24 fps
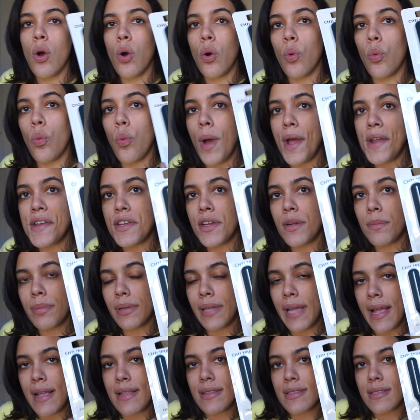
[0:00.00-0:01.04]
when your
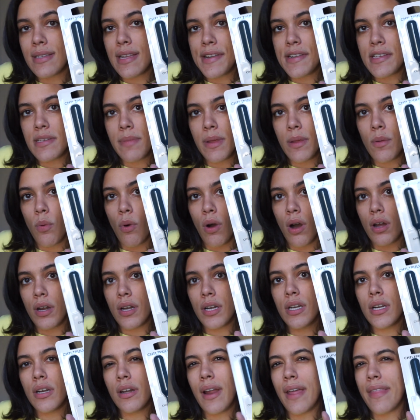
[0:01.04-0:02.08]
plants need to be
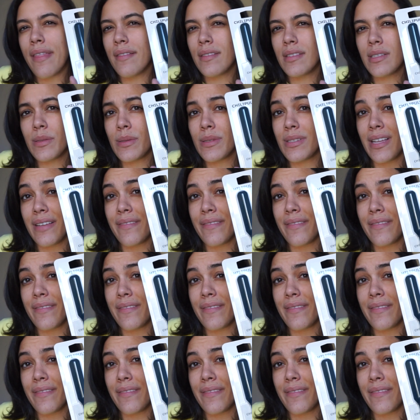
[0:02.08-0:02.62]
watered. I think this was like